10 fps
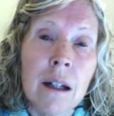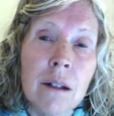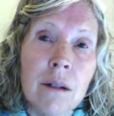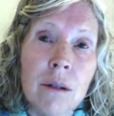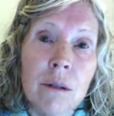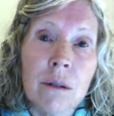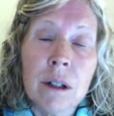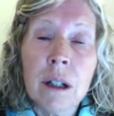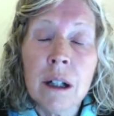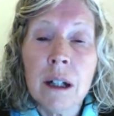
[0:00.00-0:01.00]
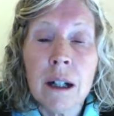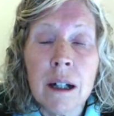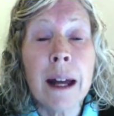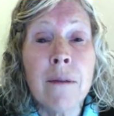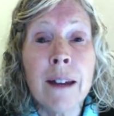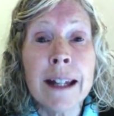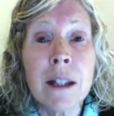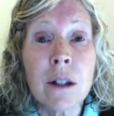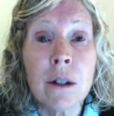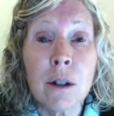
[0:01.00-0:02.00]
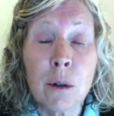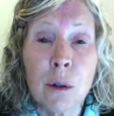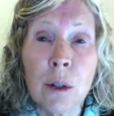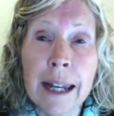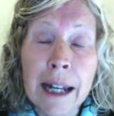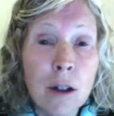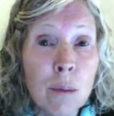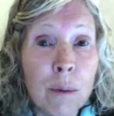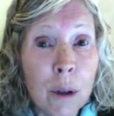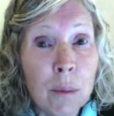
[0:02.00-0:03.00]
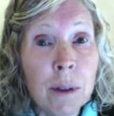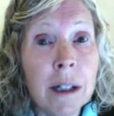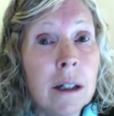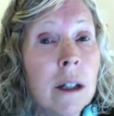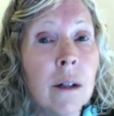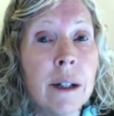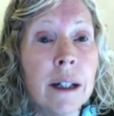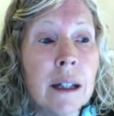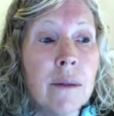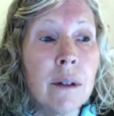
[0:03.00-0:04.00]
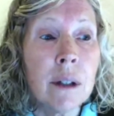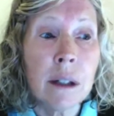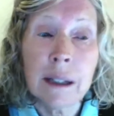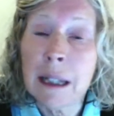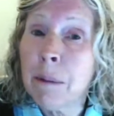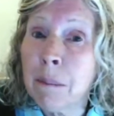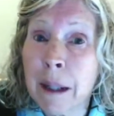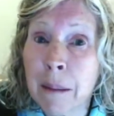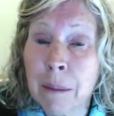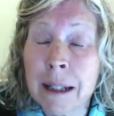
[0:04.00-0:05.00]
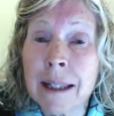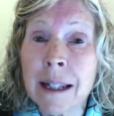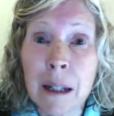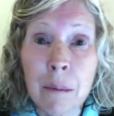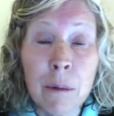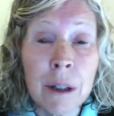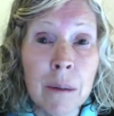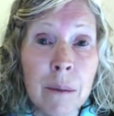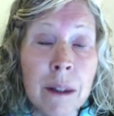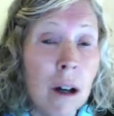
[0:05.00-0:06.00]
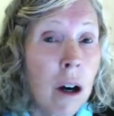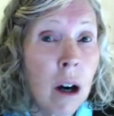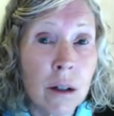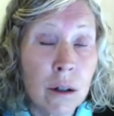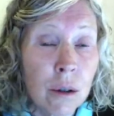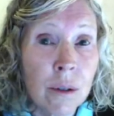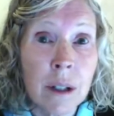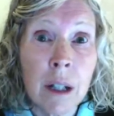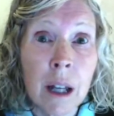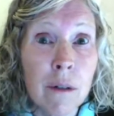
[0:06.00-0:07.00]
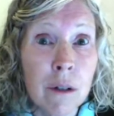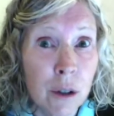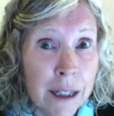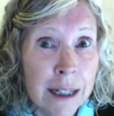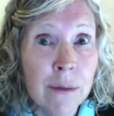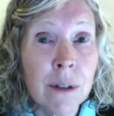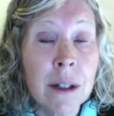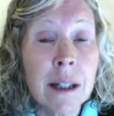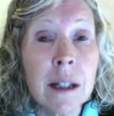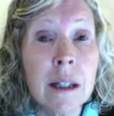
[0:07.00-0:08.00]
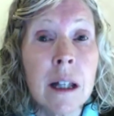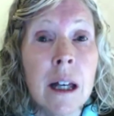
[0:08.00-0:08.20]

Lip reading: children advance to their age-appropriate grade level. And keep in mind, please, that I'm working with children that have learning differences.